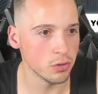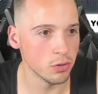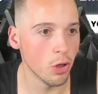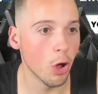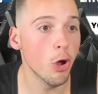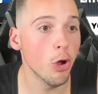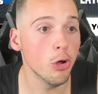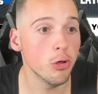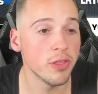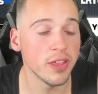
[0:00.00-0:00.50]

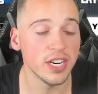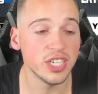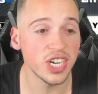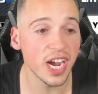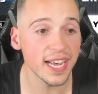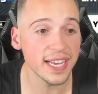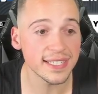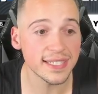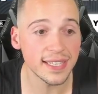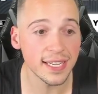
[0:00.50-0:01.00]
No, the
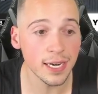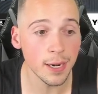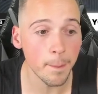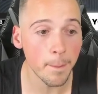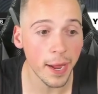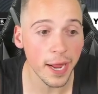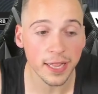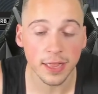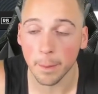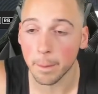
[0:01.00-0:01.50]
Jazz didn't
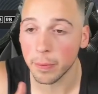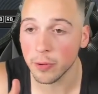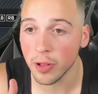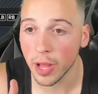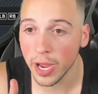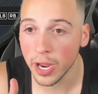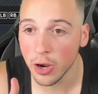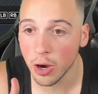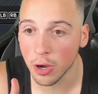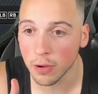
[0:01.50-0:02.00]
make the
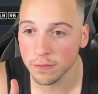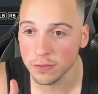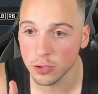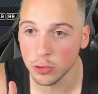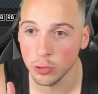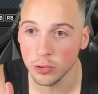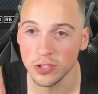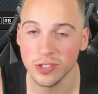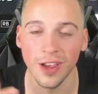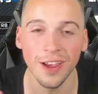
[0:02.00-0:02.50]
playoffs,
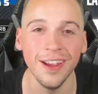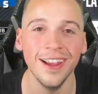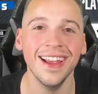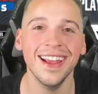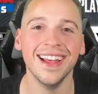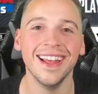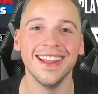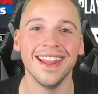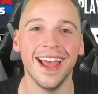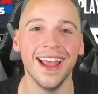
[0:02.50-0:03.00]
dude. So
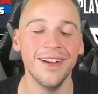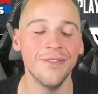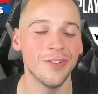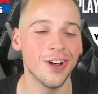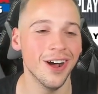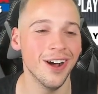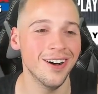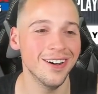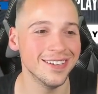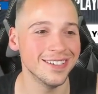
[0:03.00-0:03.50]
they've
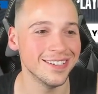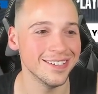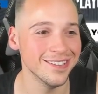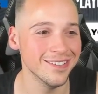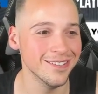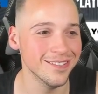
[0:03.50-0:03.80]
gone